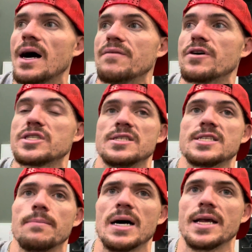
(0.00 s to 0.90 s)
versus
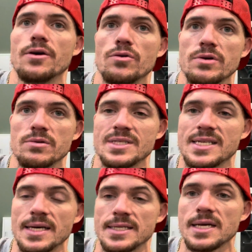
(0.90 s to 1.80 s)
somebody who you would
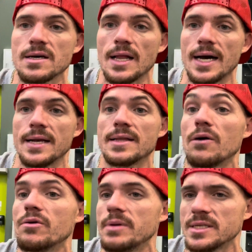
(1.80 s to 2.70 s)
see a decline. That
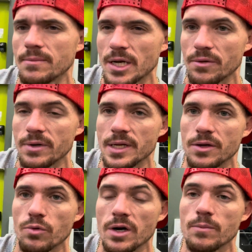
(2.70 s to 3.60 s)
would be somebody who would need to
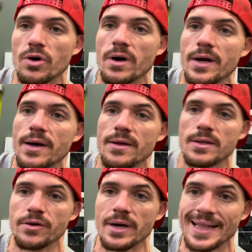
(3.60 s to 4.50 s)
work more on
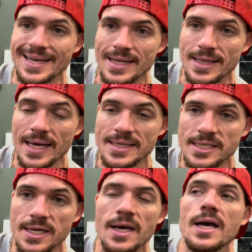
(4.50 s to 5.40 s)
their
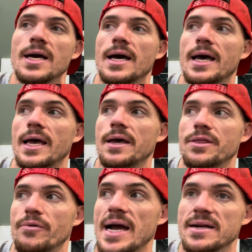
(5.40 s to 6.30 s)
elastic and
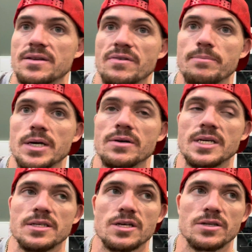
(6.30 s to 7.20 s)
their reactive
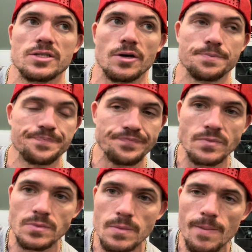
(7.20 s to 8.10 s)
abilities. So
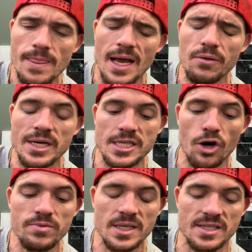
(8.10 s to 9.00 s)
anyways, I
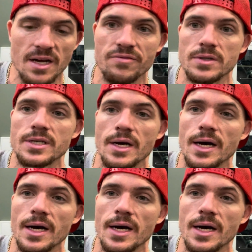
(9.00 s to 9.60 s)
hope this stuff was